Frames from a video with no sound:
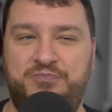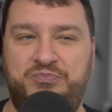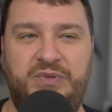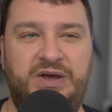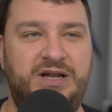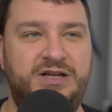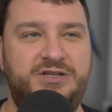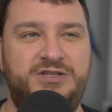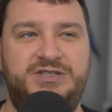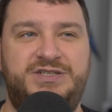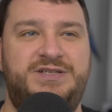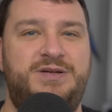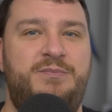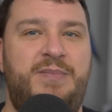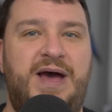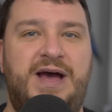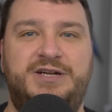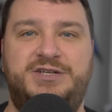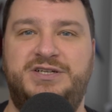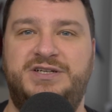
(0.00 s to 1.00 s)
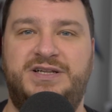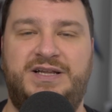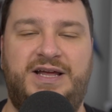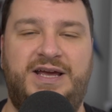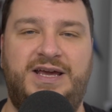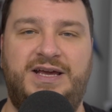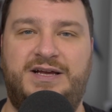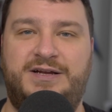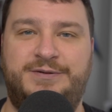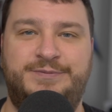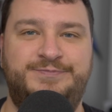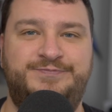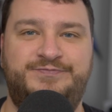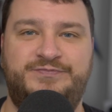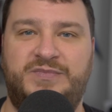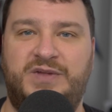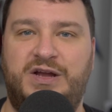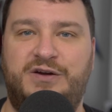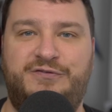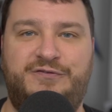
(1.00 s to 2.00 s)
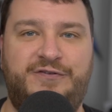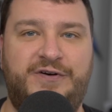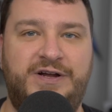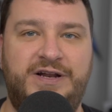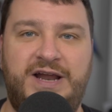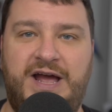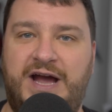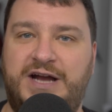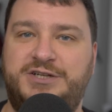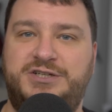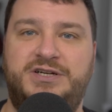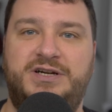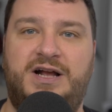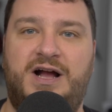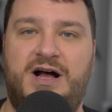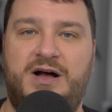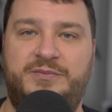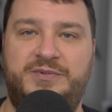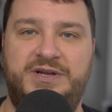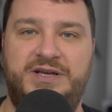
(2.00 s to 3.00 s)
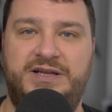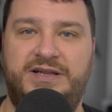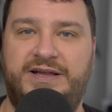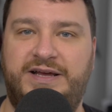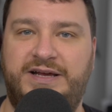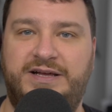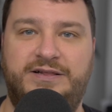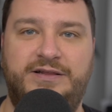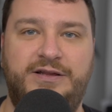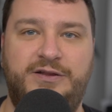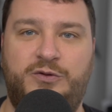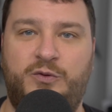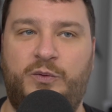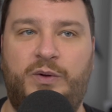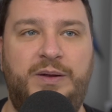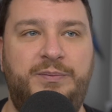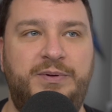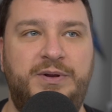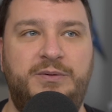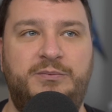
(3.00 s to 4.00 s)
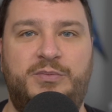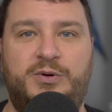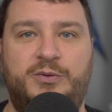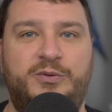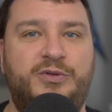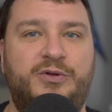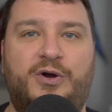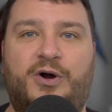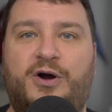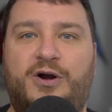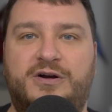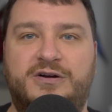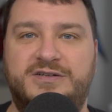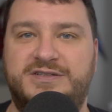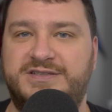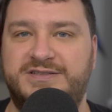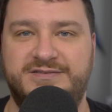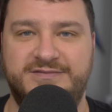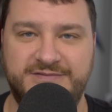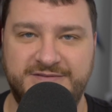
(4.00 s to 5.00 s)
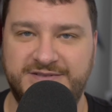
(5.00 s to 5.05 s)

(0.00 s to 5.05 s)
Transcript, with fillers: And just imagine like a fun action comedy like Lethal Weapon, but with cars.